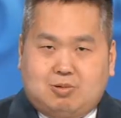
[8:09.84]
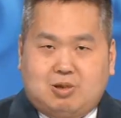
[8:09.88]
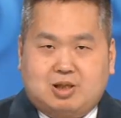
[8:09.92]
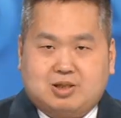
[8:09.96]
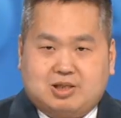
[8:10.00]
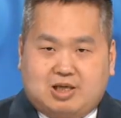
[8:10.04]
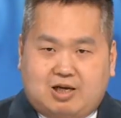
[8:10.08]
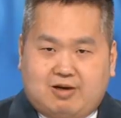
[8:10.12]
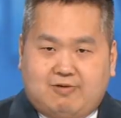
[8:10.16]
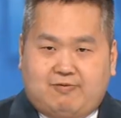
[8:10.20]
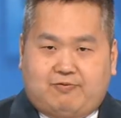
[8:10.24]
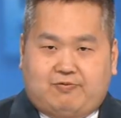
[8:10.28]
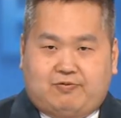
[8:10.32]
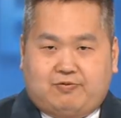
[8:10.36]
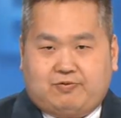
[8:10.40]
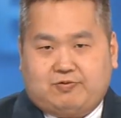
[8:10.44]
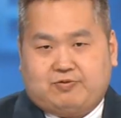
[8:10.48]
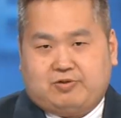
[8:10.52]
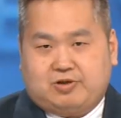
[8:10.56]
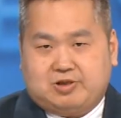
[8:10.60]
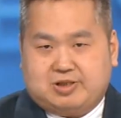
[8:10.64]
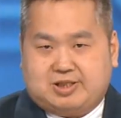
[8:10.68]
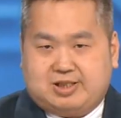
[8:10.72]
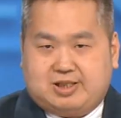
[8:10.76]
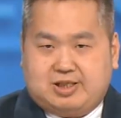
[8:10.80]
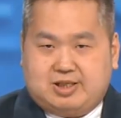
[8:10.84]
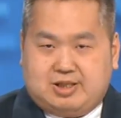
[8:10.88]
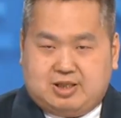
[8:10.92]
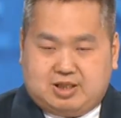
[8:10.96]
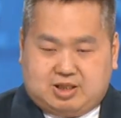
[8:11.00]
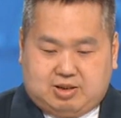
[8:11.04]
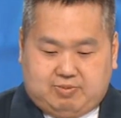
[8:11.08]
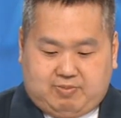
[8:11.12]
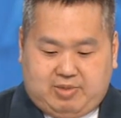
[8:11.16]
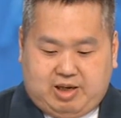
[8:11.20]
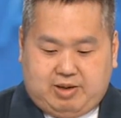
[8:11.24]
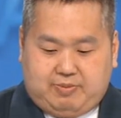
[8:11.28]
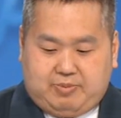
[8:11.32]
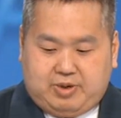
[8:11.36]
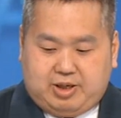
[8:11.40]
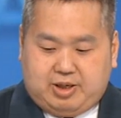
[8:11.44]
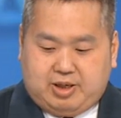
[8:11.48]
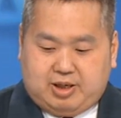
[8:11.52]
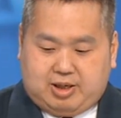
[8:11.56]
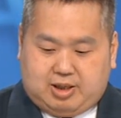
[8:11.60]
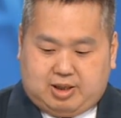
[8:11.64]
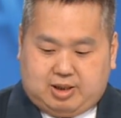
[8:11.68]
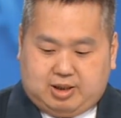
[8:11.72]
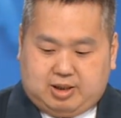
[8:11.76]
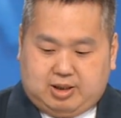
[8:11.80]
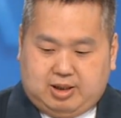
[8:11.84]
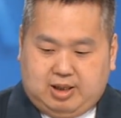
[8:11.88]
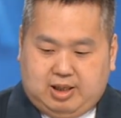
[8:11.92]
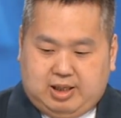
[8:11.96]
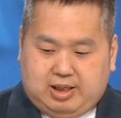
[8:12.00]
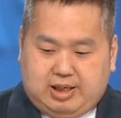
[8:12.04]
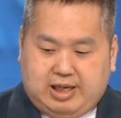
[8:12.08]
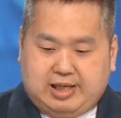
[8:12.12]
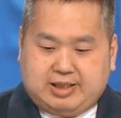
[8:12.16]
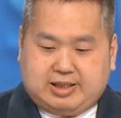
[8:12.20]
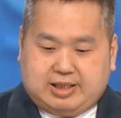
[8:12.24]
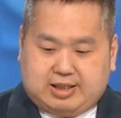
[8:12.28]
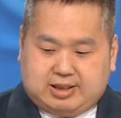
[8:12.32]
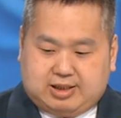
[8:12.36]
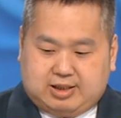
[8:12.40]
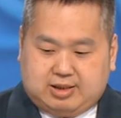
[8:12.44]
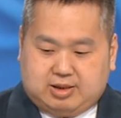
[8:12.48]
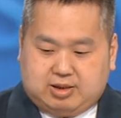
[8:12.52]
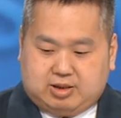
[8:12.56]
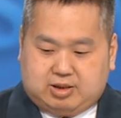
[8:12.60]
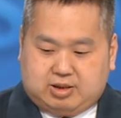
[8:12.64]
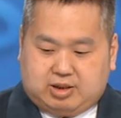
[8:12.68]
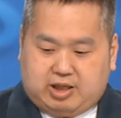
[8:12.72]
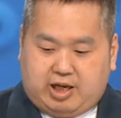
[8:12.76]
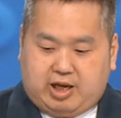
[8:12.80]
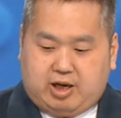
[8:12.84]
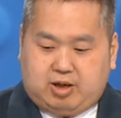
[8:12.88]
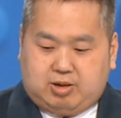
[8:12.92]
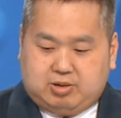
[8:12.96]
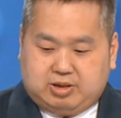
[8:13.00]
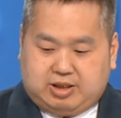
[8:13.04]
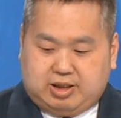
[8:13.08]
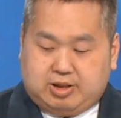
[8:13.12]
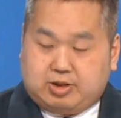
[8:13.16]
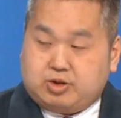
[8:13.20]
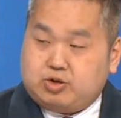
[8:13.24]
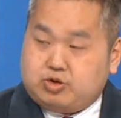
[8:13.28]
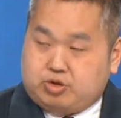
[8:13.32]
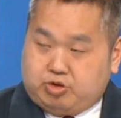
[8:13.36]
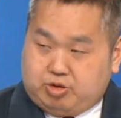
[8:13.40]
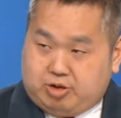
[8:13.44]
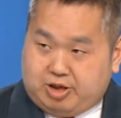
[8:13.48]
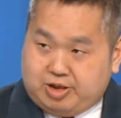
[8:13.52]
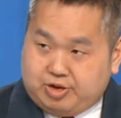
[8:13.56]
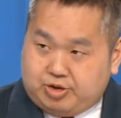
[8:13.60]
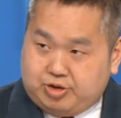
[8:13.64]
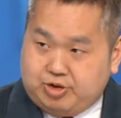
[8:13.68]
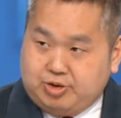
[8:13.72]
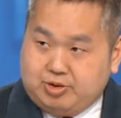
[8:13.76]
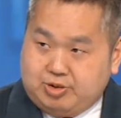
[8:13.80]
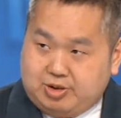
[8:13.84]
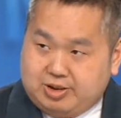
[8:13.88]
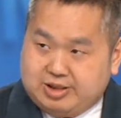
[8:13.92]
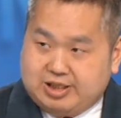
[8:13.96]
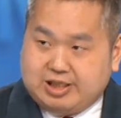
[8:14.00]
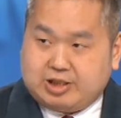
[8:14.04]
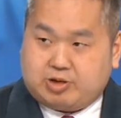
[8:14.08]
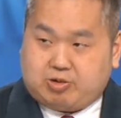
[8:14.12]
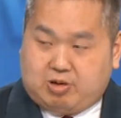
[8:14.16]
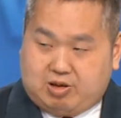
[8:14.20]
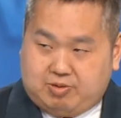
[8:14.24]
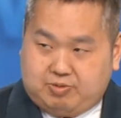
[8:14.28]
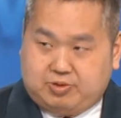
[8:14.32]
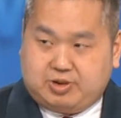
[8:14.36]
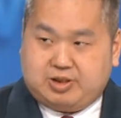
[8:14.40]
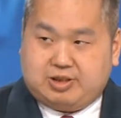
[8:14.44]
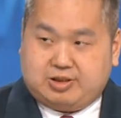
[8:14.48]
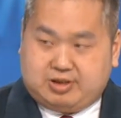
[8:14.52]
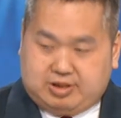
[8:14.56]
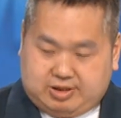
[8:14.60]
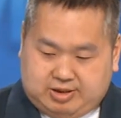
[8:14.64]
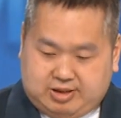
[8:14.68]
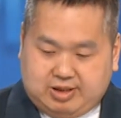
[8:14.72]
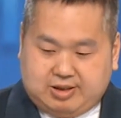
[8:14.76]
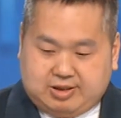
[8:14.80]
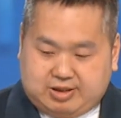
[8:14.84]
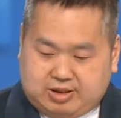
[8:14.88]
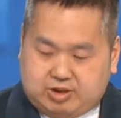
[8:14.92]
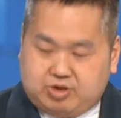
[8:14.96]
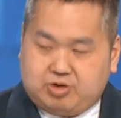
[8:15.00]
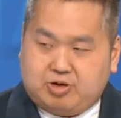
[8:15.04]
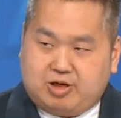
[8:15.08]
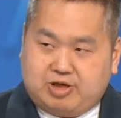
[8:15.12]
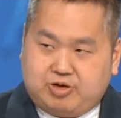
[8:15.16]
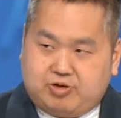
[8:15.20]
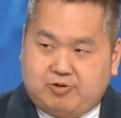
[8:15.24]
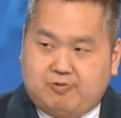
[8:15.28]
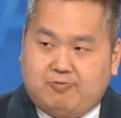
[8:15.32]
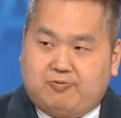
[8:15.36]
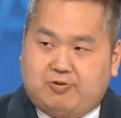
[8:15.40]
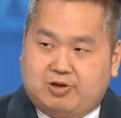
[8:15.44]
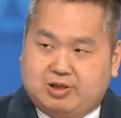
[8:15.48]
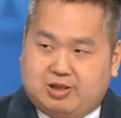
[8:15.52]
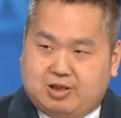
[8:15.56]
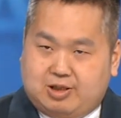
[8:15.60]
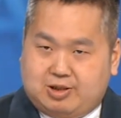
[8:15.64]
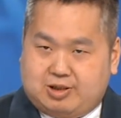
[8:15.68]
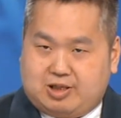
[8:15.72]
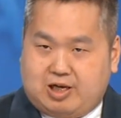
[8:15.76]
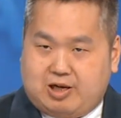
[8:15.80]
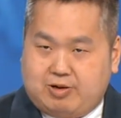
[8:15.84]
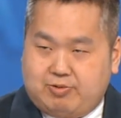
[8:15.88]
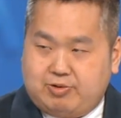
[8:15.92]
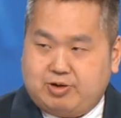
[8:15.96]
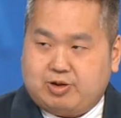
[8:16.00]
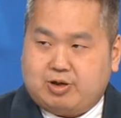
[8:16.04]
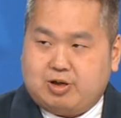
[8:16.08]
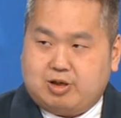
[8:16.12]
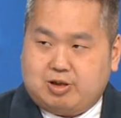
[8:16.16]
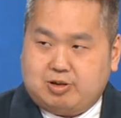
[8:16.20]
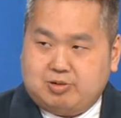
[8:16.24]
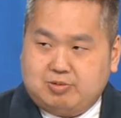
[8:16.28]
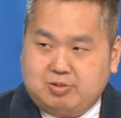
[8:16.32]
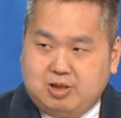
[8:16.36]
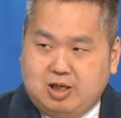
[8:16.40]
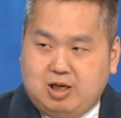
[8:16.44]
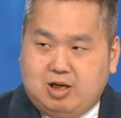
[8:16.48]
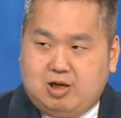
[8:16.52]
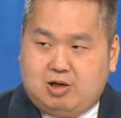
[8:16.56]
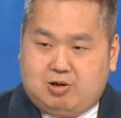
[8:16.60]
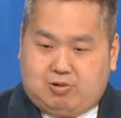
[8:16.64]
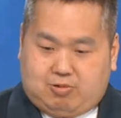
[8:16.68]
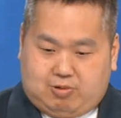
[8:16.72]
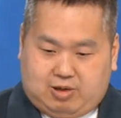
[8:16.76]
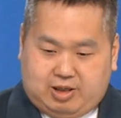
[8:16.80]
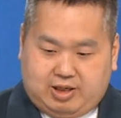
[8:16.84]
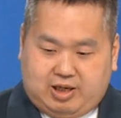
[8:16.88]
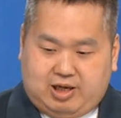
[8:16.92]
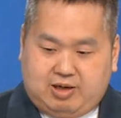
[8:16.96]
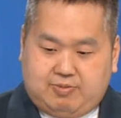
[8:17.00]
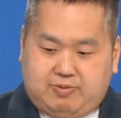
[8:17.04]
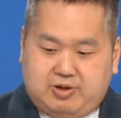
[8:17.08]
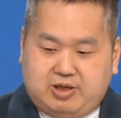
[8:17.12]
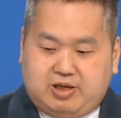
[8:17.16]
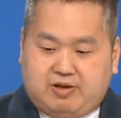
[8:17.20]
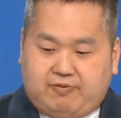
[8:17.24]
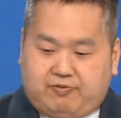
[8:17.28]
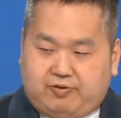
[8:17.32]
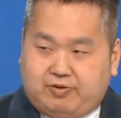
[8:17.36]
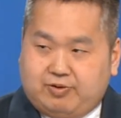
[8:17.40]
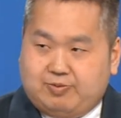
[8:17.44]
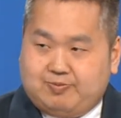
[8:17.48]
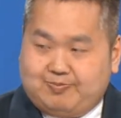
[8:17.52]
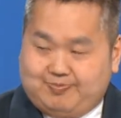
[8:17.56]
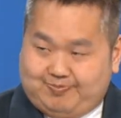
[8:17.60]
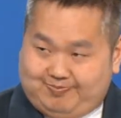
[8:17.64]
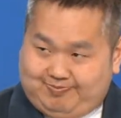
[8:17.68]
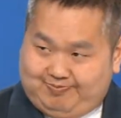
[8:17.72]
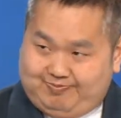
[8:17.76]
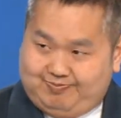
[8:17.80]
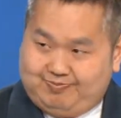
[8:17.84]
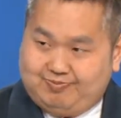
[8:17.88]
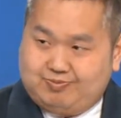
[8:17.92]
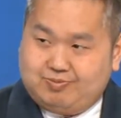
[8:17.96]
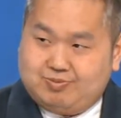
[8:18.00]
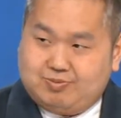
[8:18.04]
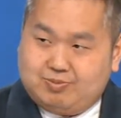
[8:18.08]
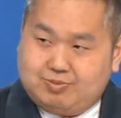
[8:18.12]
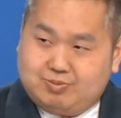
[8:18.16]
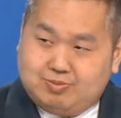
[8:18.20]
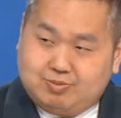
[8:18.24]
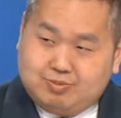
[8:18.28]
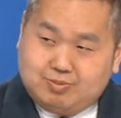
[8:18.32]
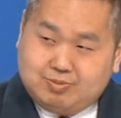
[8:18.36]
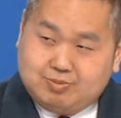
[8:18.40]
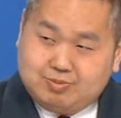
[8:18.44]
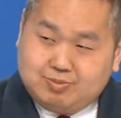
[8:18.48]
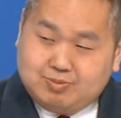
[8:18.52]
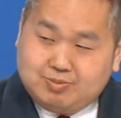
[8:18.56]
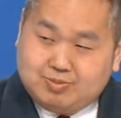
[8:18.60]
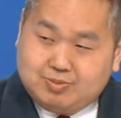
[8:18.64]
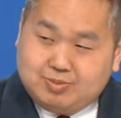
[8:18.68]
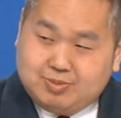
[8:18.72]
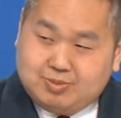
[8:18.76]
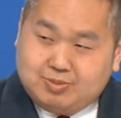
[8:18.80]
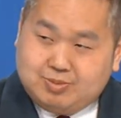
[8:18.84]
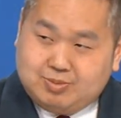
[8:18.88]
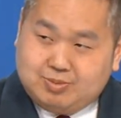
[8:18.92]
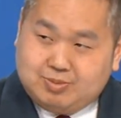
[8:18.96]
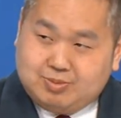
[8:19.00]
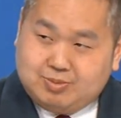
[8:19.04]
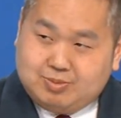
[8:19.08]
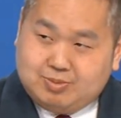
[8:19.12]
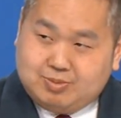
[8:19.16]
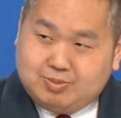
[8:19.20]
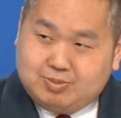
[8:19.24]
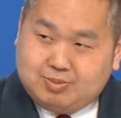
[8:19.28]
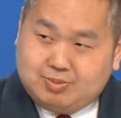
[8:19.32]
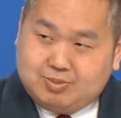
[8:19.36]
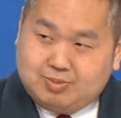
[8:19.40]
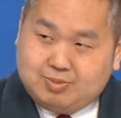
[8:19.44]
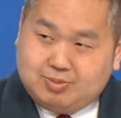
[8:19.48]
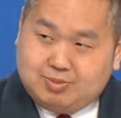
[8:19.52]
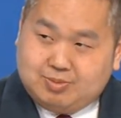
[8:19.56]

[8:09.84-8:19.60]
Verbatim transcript: what I foresee is maybe uh, they just uh, tell the situation, describe the situation for the Terry Gou. Uh, by the way, do you think uh, Mr. Ma Ying-jeou